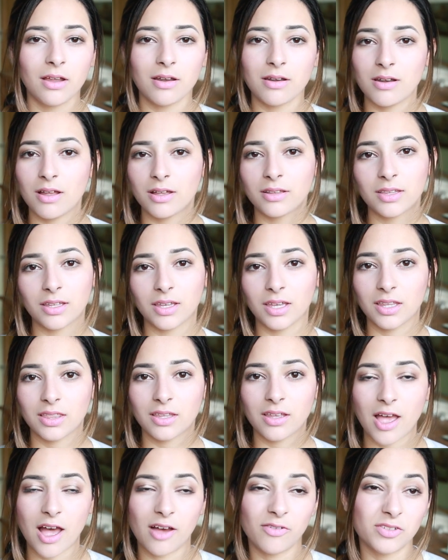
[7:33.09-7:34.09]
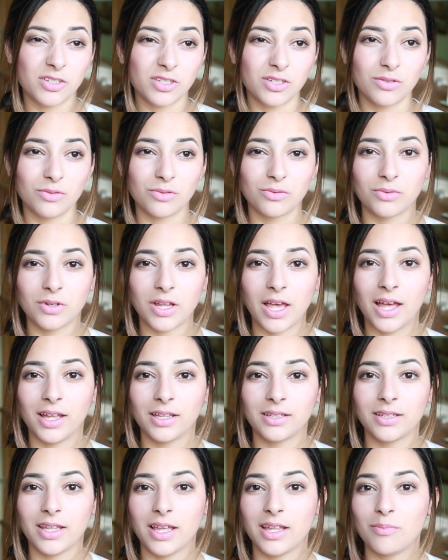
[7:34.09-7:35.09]
nothing in the afternoon,
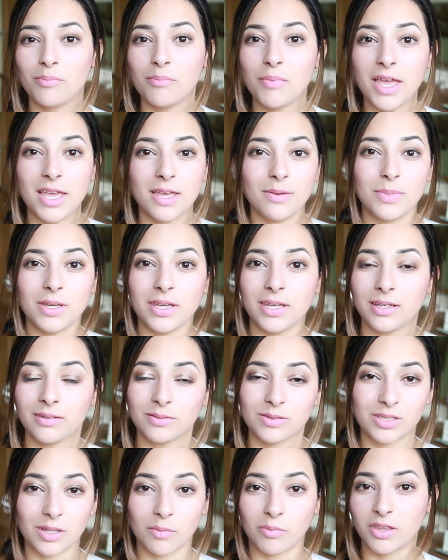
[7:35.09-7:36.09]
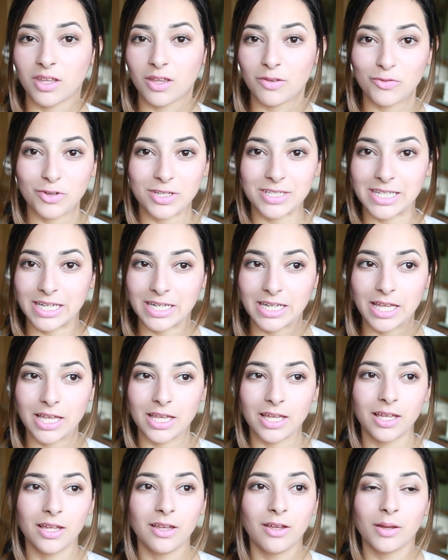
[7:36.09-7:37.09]
and then maybe something for
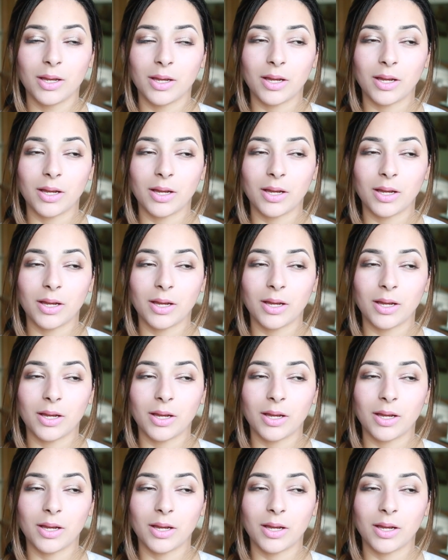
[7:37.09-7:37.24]
dinner.